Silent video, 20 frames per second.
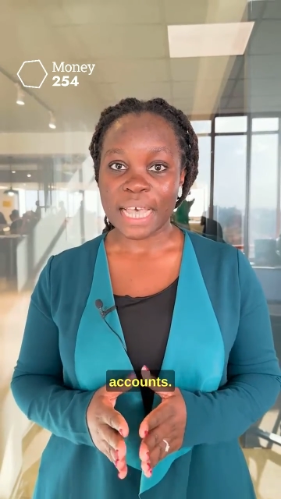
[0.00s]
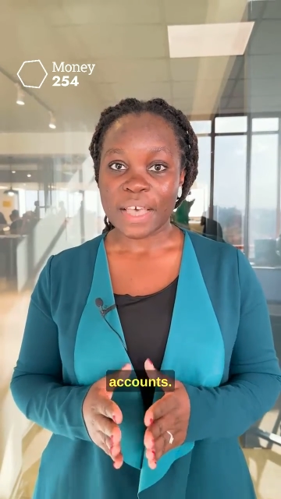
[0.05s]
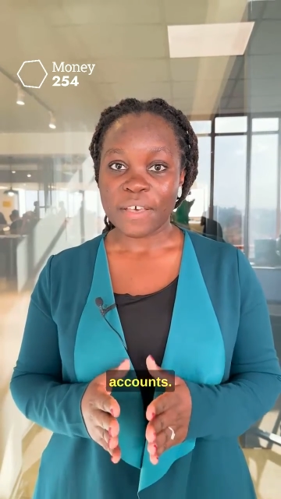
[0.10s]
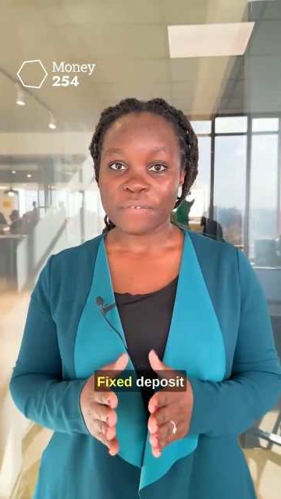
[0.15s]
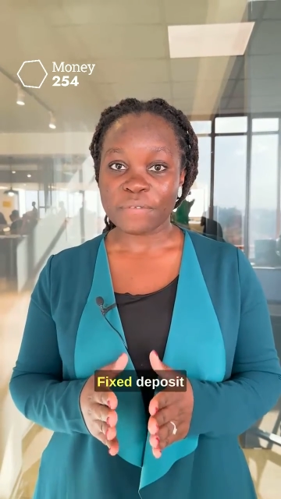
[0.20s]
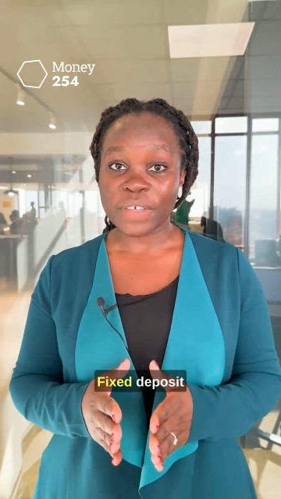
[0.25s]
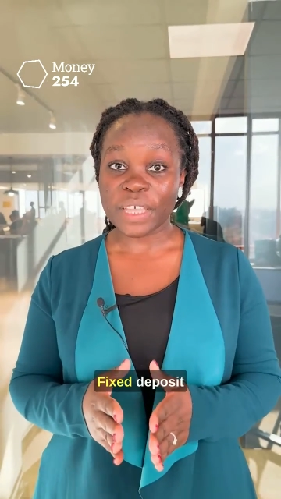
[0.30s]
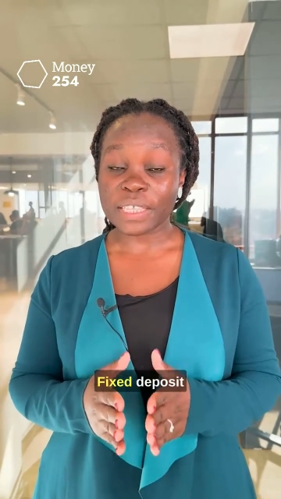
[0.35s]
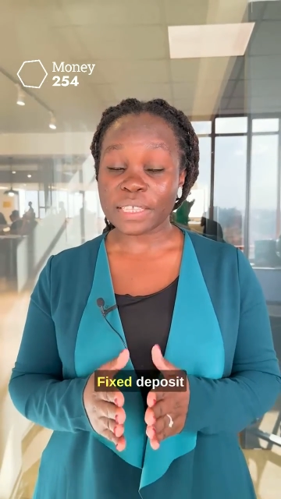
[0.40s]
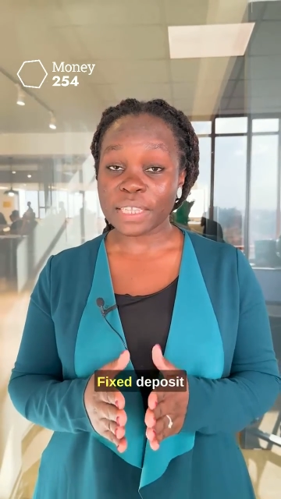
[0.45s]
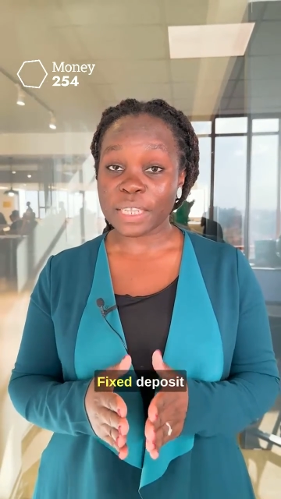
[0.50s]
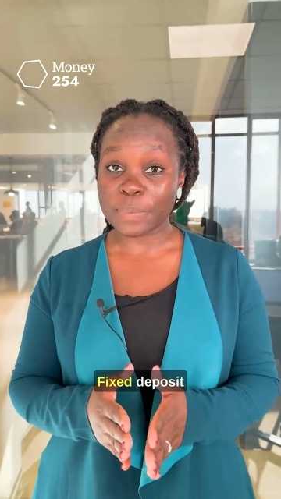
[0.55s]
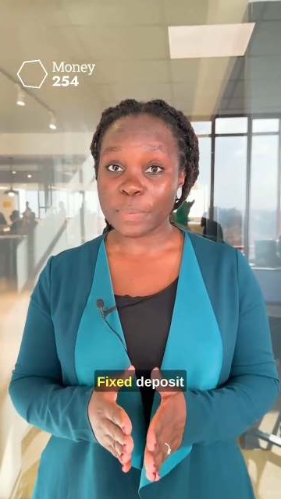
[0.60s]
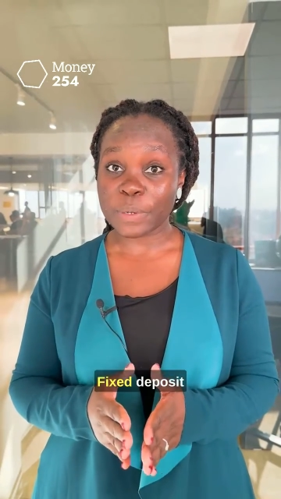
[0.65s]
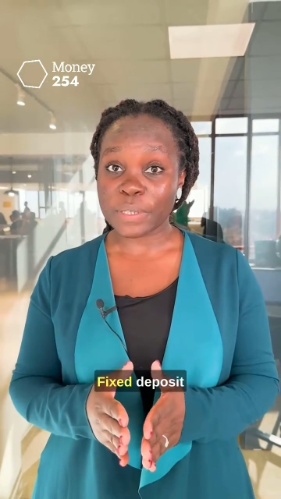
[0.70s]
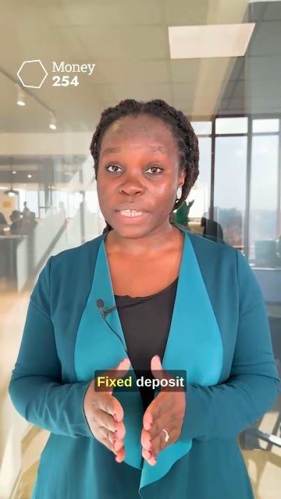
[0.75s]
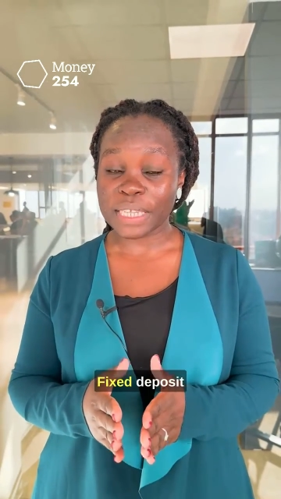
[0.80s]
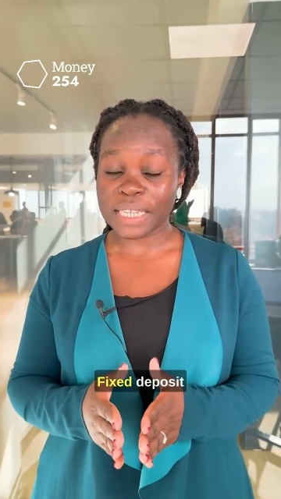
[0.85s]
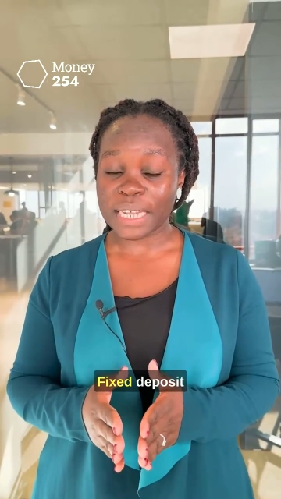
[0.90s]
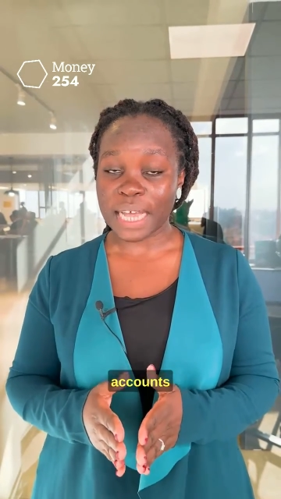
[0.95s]
Fixed
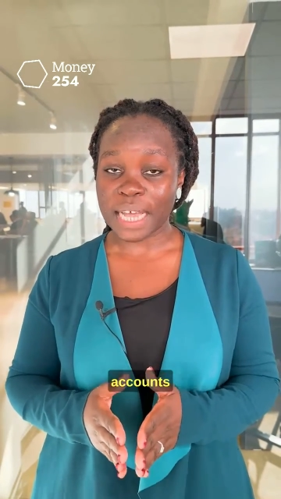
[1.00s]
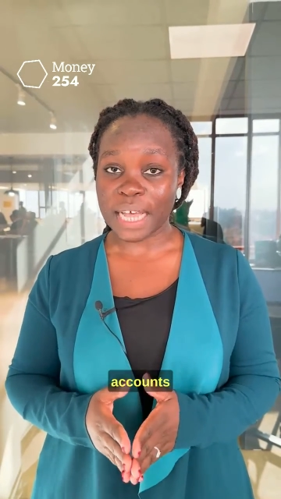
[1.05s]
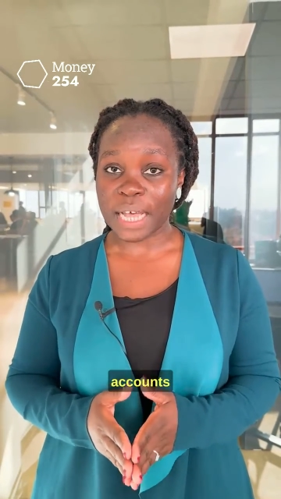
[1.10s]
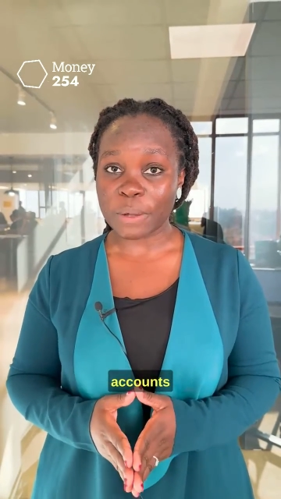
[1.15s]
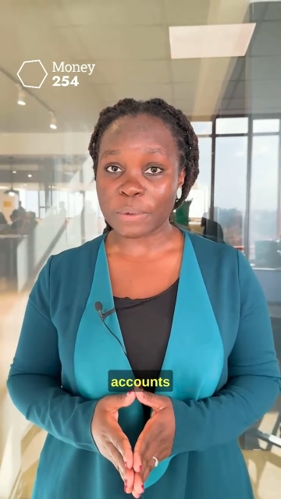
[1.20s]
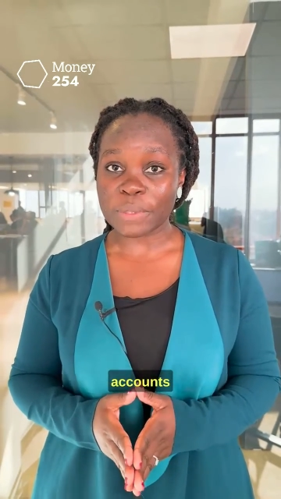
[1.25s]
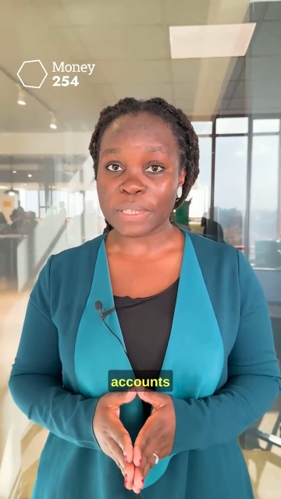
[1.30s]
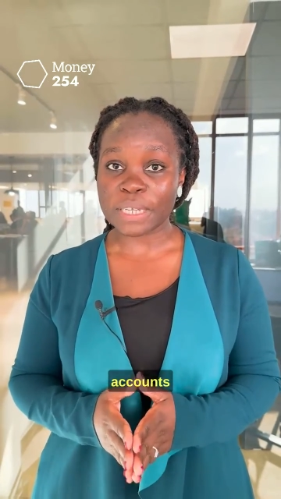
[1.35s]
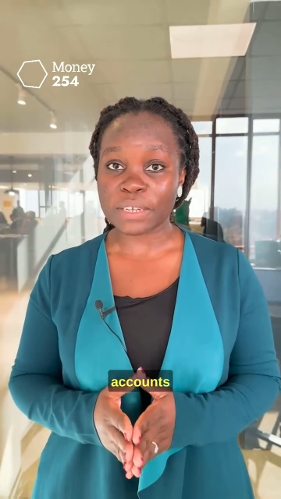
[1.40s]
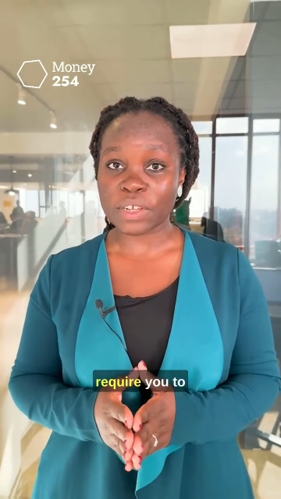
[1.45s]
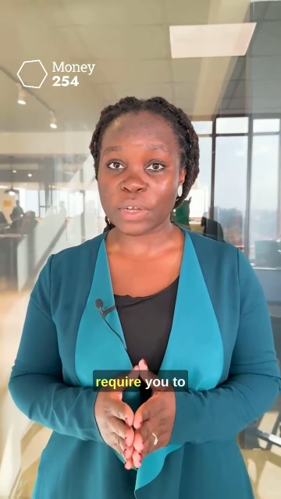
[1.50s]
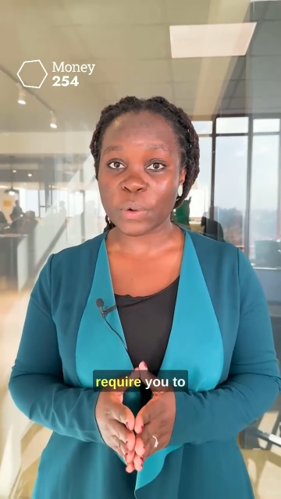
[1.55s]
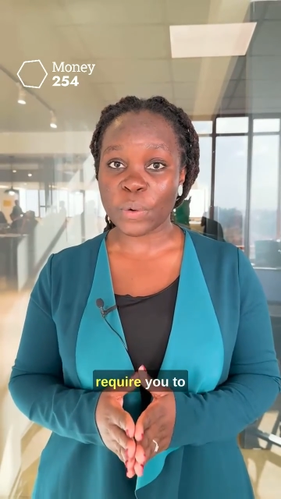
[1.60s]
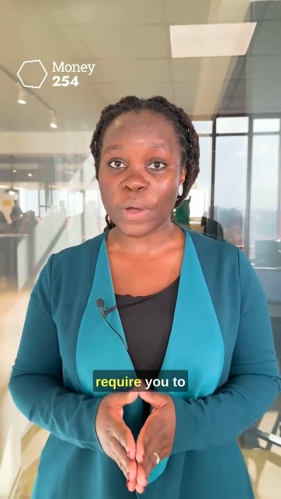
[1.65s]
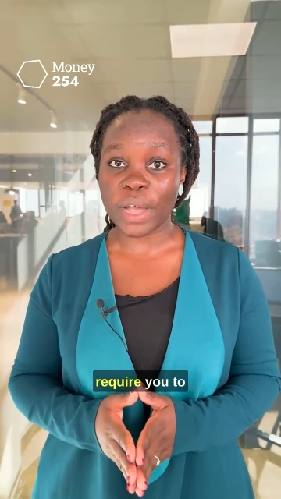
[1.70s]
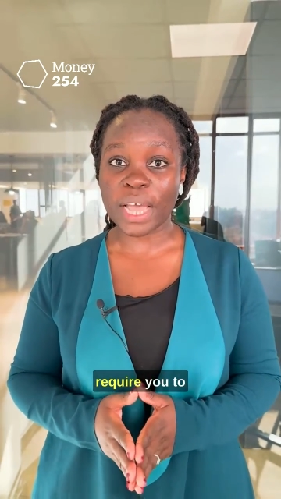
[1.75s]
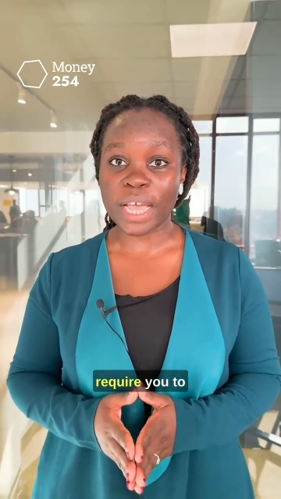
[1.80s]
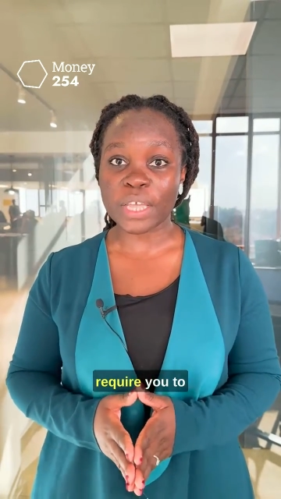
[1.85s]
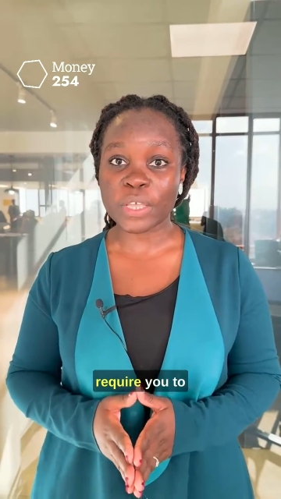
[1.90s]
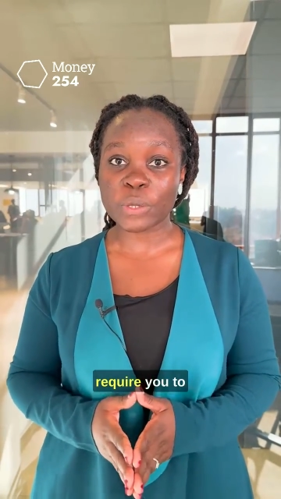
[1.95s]
deposit accounts
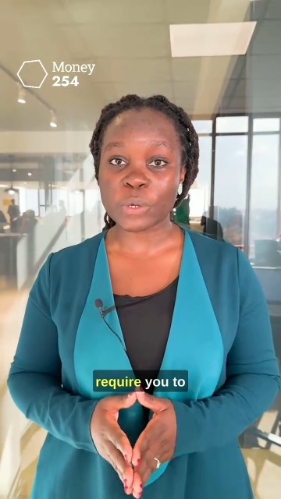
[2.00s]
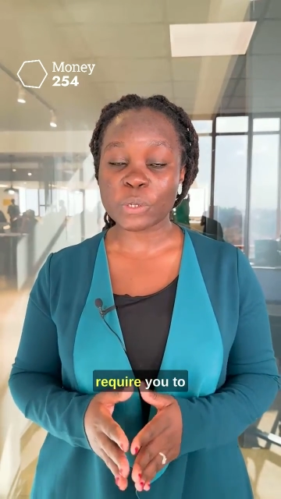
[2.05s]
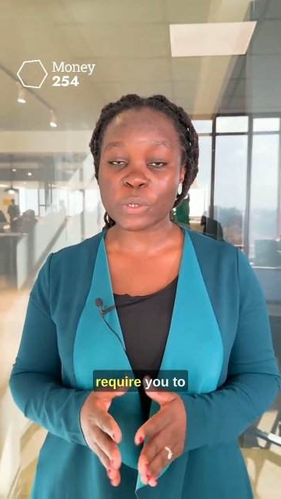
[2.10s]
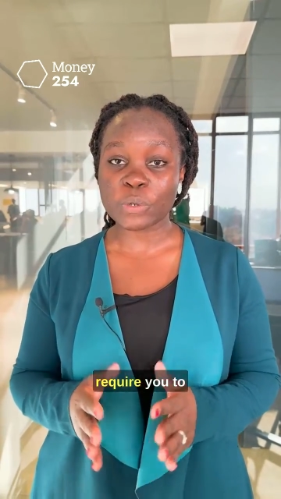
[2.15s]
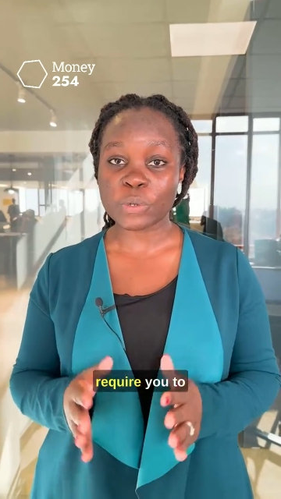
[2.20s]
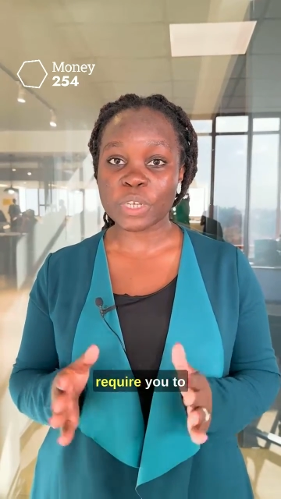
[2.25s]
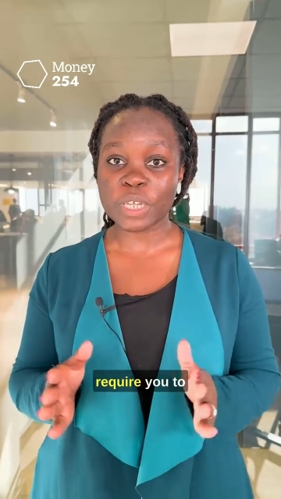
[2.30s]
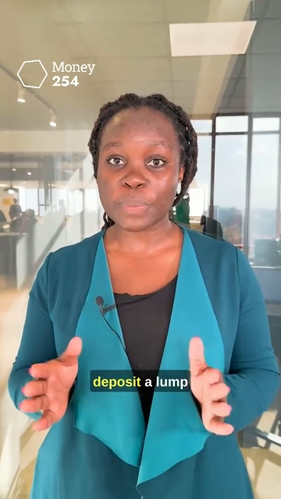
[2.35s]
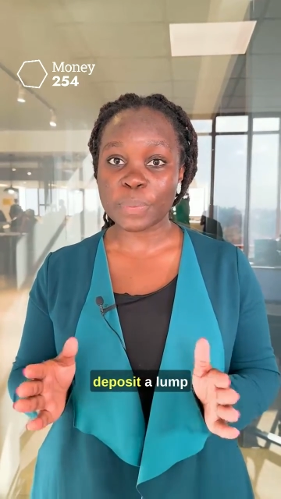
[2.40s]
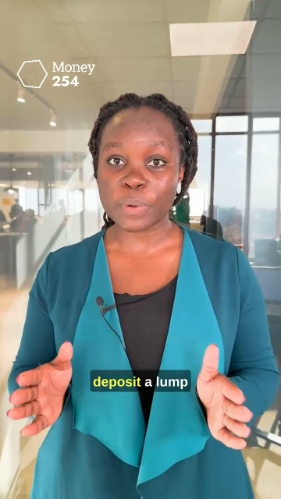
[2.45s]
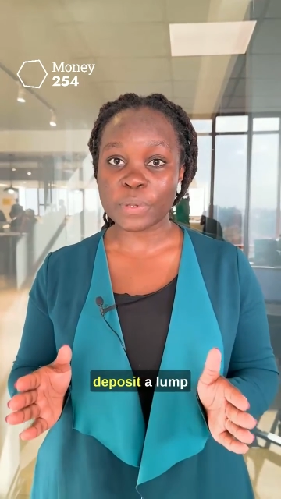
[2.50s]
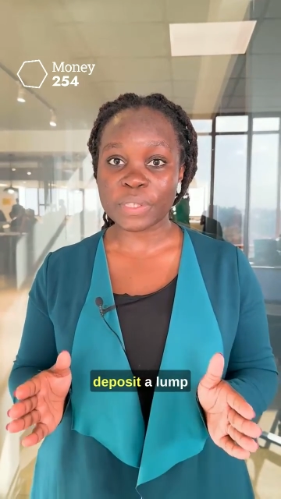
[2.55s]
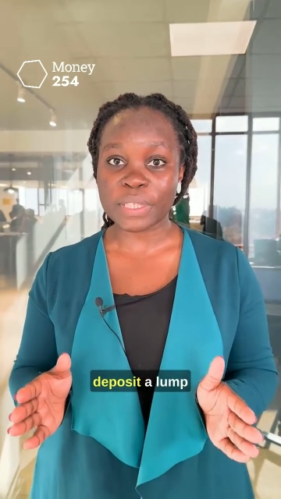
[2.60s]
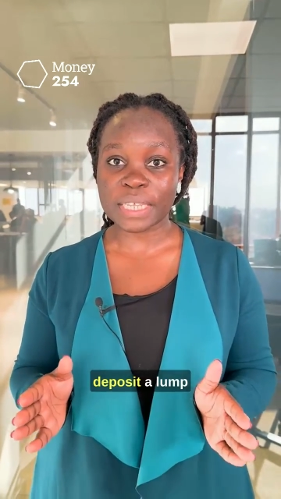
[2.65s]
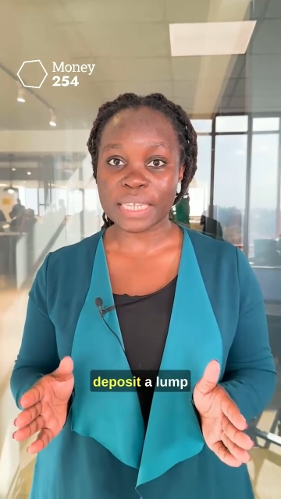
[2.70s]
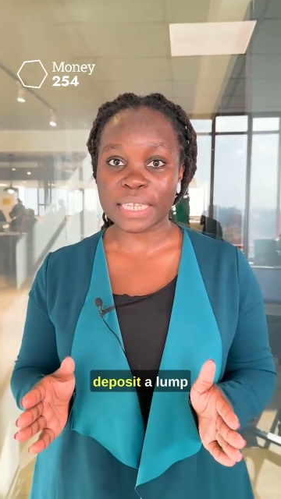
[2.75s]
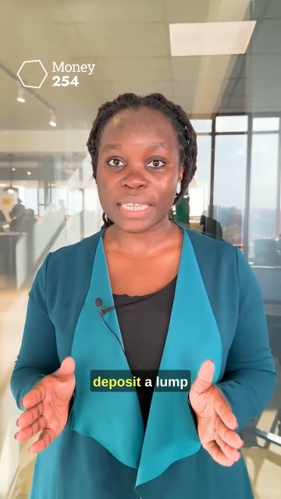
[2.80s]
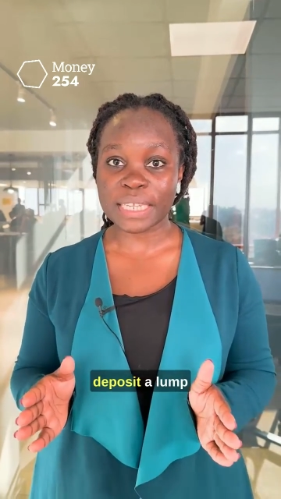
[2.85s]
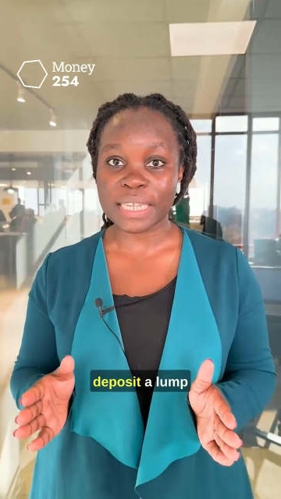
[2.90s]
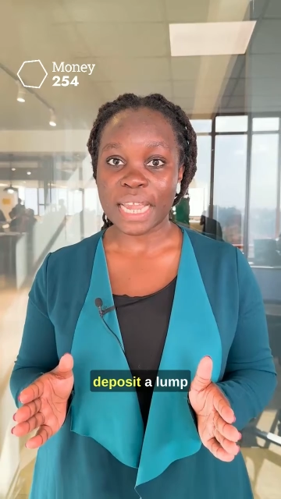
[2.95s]
require you to
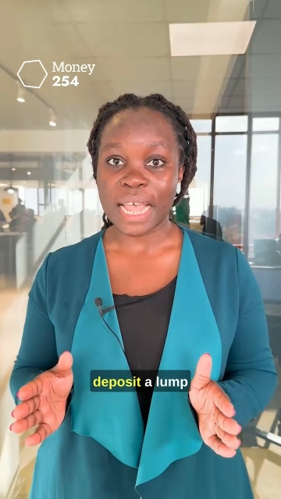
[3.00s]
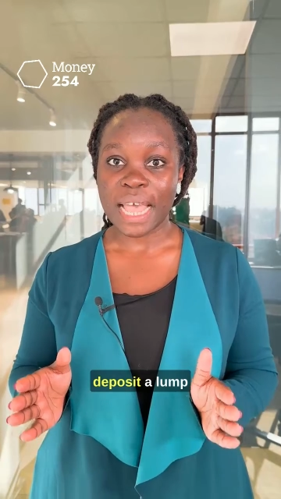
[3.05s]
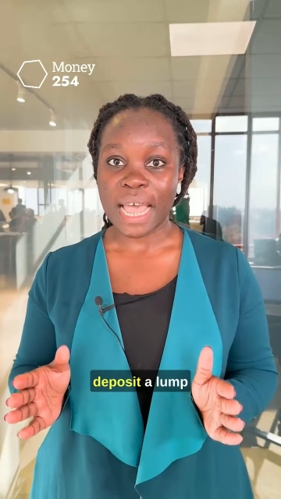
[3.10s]
deposit